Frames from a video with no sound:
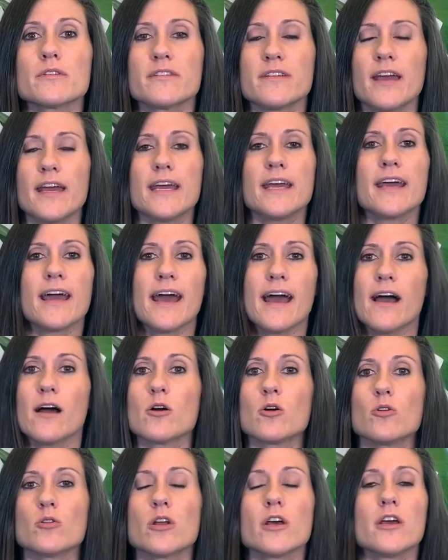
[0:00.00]
Take
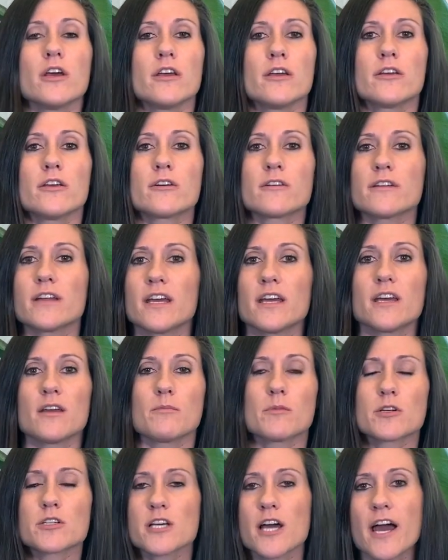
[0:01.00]
out your name,
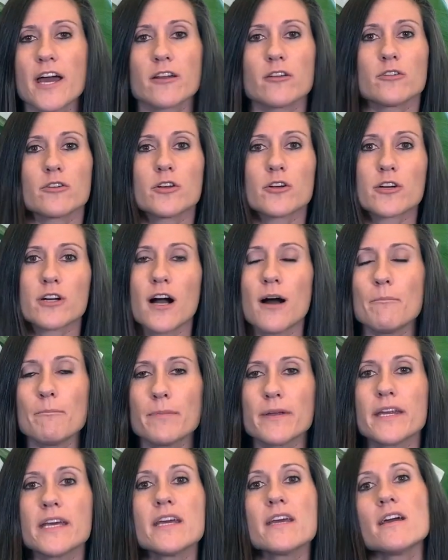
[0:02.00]
your title, your
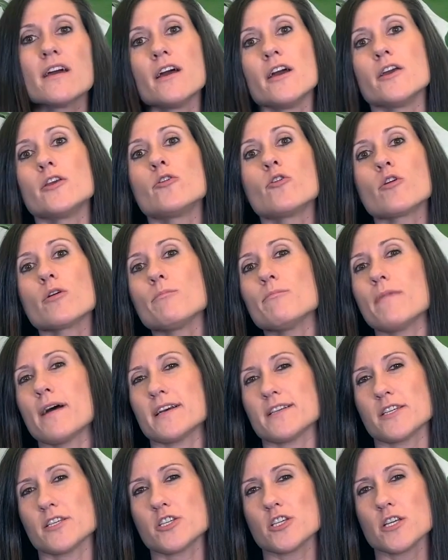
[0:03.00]
company. Your
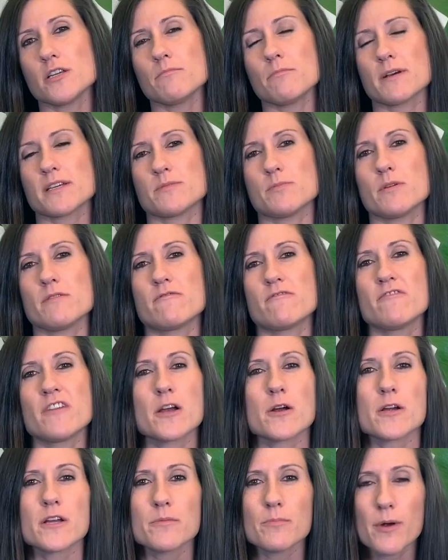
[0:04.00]
messaging must be
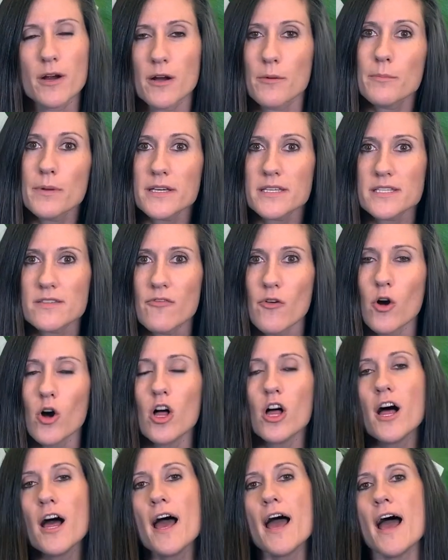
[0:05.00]
very
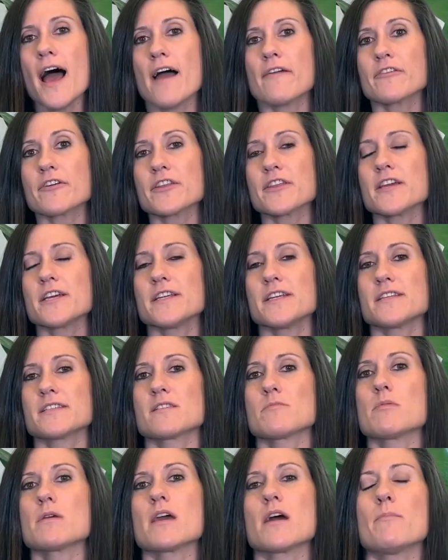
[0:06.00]
purposeful. Everything needs
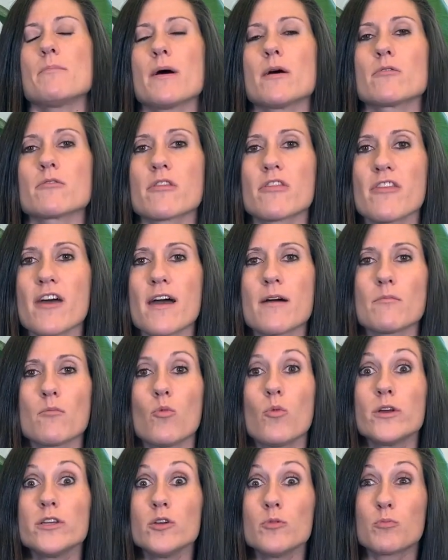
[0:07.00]
to be about them.
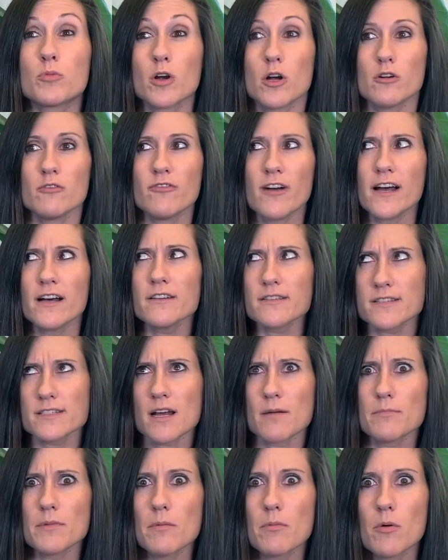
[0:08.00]
When you profile,
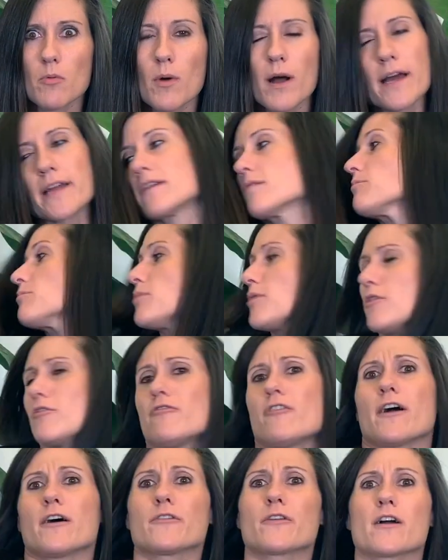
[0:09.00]
step number one,
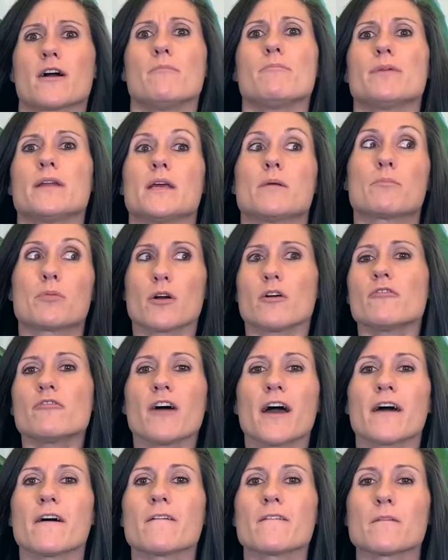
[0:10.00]
profile the company,
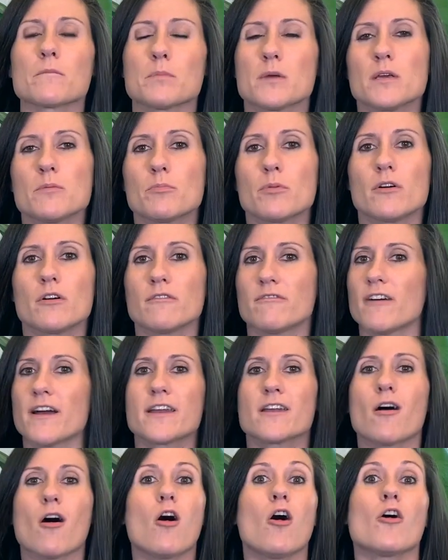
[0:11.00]
profile the people,
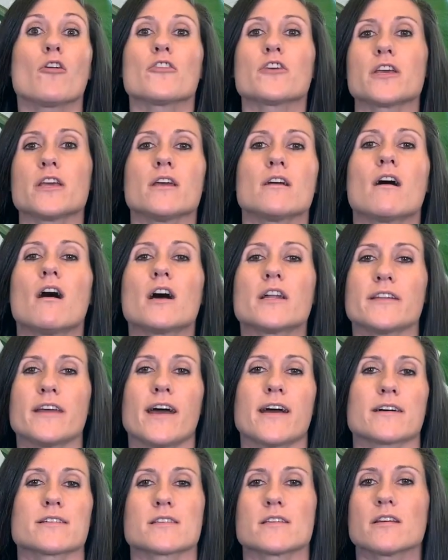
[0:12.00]
find all the key
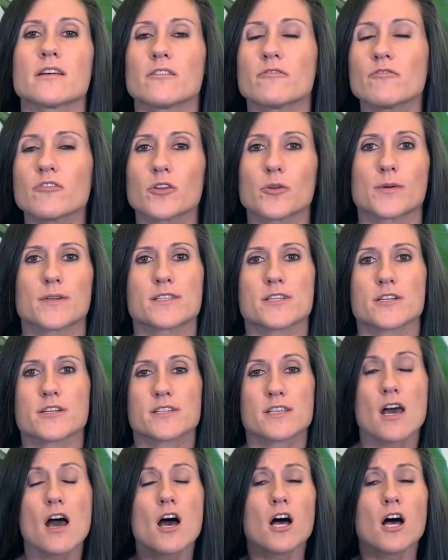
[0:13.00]
contacts and influencers.